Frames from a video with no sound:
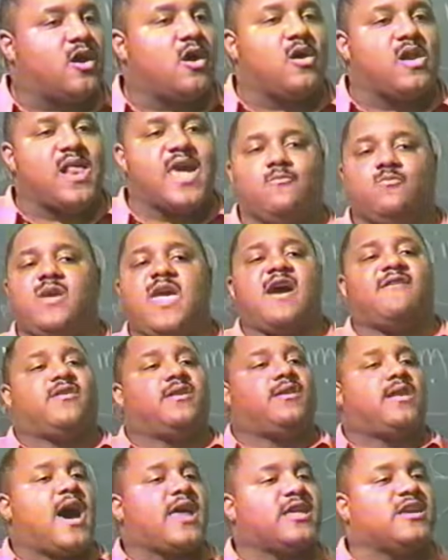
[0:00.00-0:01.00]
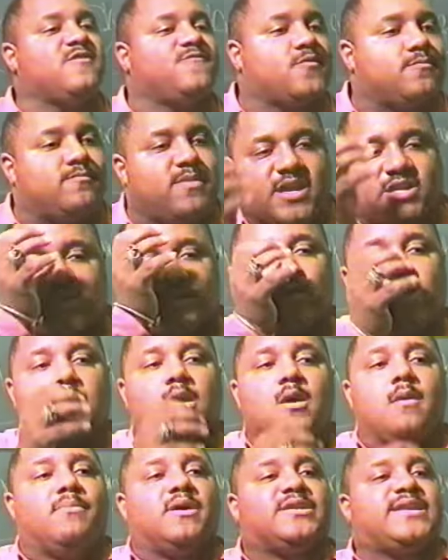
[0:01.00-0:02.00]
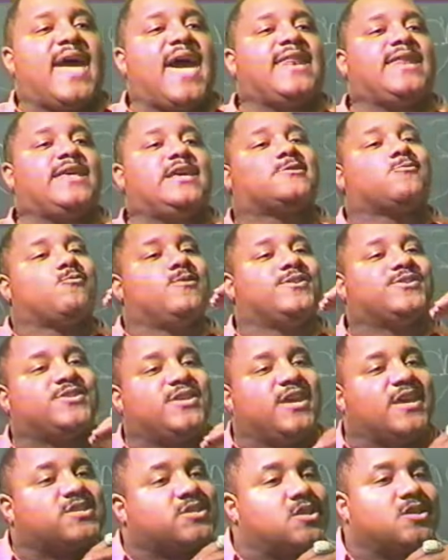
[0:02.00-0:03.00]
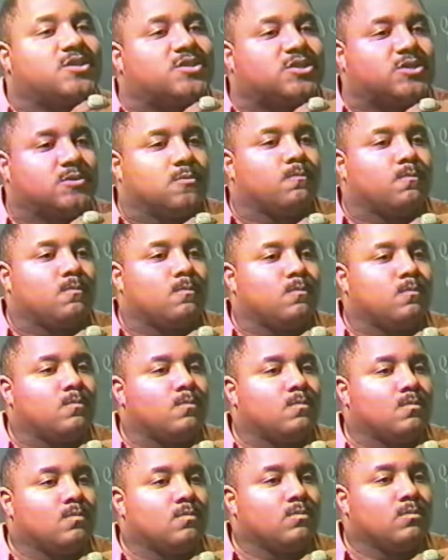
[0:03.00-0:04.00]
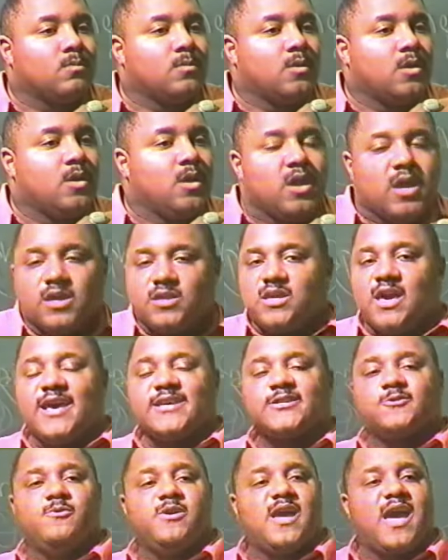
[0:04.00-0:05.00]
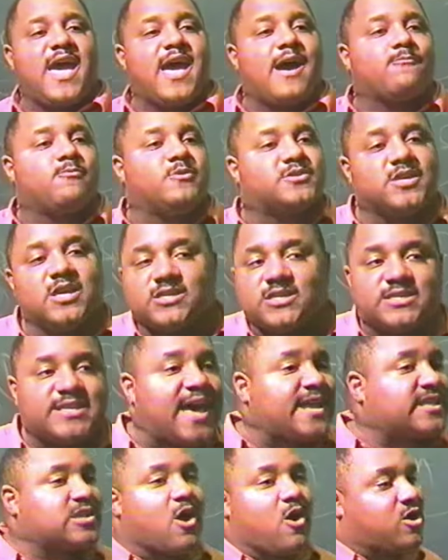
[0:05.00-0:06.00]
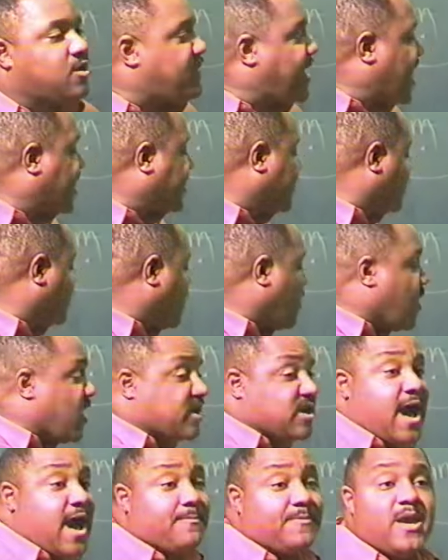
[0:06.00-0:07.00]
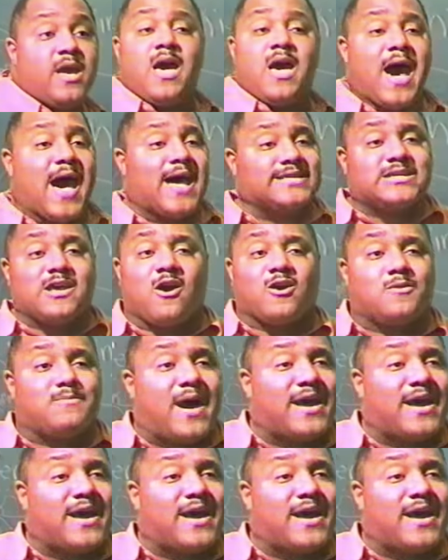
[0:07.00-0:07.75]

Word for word: and all that, and we have a lot of information, but that is resistance. And yes, we have resistance. I talk about it in hard copy. I talk